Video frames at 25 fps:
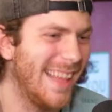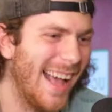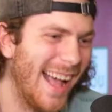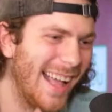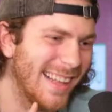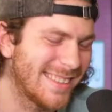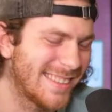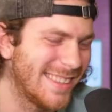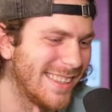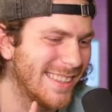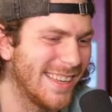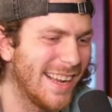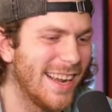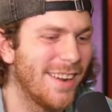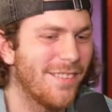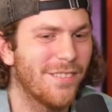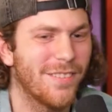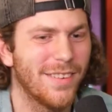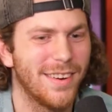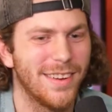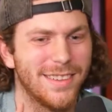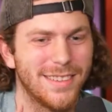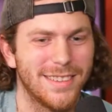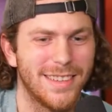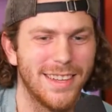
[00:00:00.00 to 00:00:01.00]
yes. the
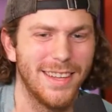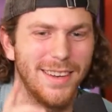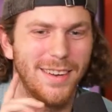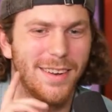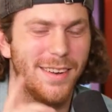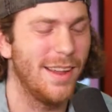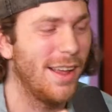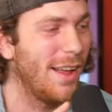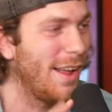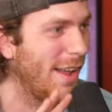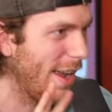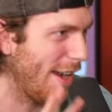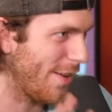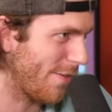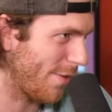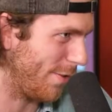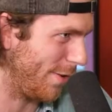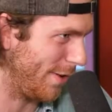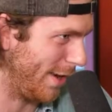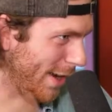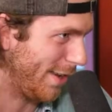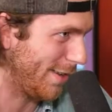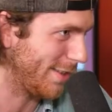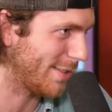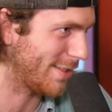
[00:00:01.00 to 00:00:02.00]
difference than uh,
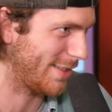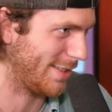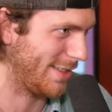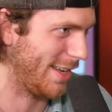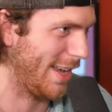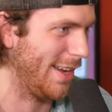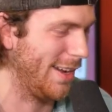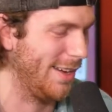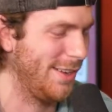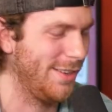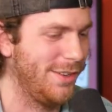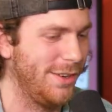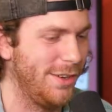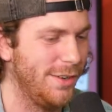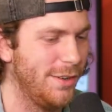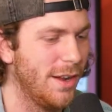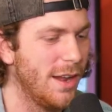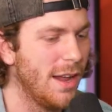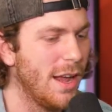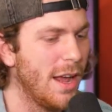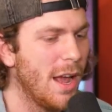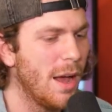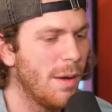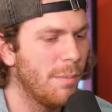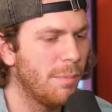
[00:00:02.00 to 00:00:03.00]
everyone else's
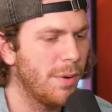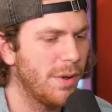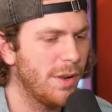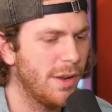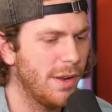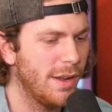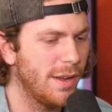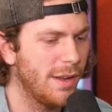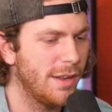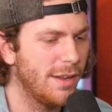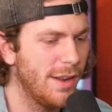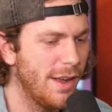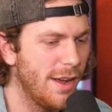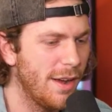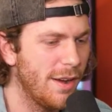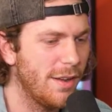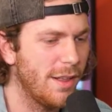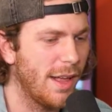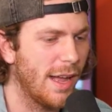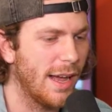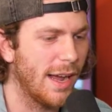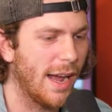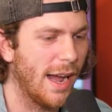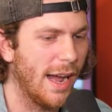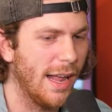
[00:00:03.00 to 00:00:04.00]
attitude. But
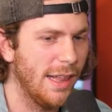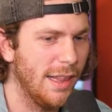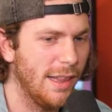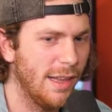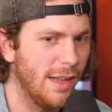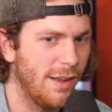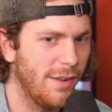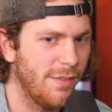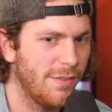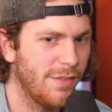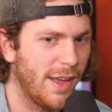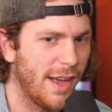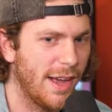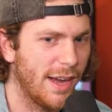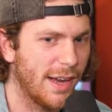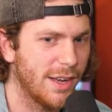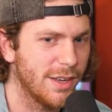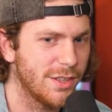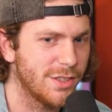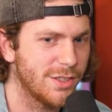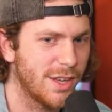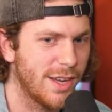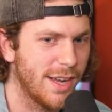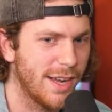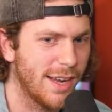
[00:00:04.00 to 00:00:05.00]
no, like I love that
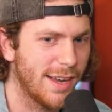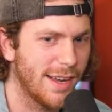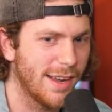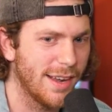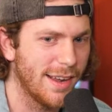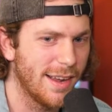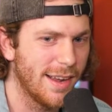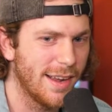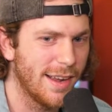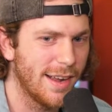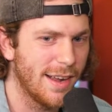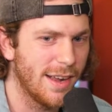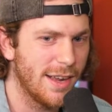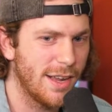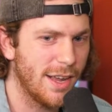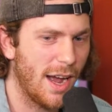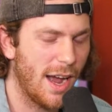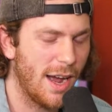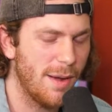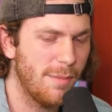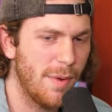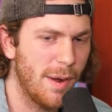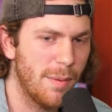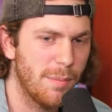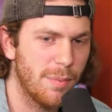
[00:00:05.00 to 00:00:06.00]
because like
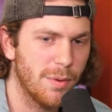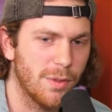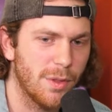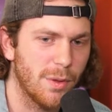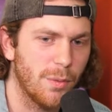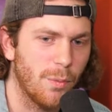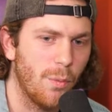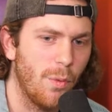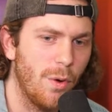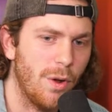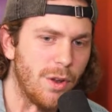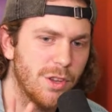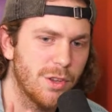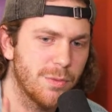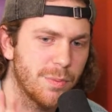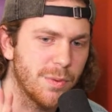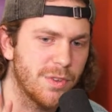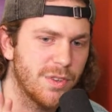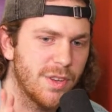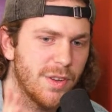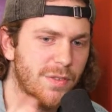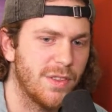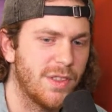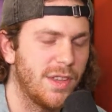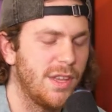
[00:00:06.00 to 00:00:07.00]
I remember the one
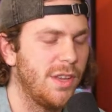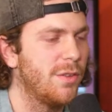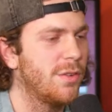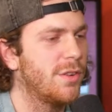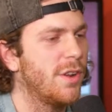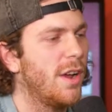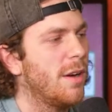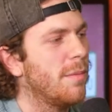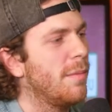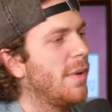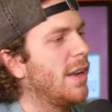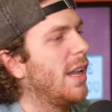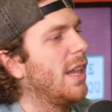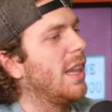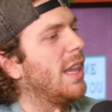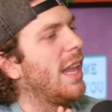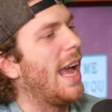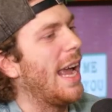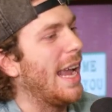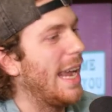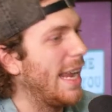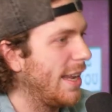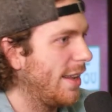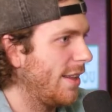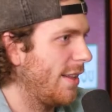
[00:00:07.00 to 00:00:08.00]
specific thing you were talking about a
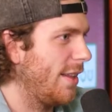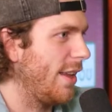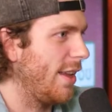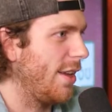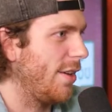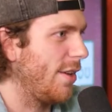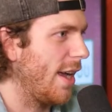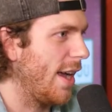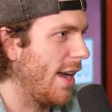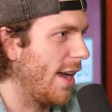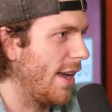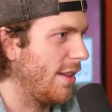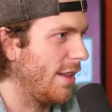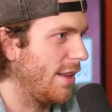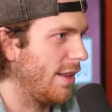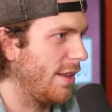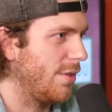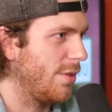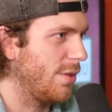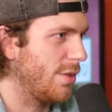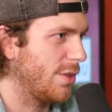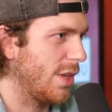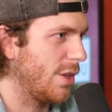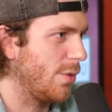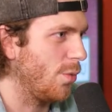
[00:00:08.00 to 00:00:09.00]
light that you had that
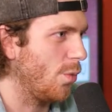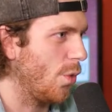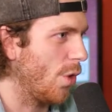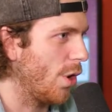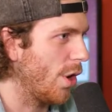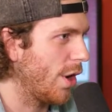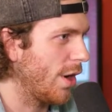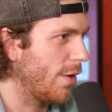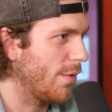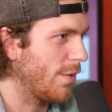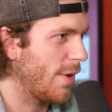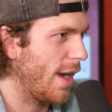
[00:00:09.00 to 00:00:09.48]
it was not working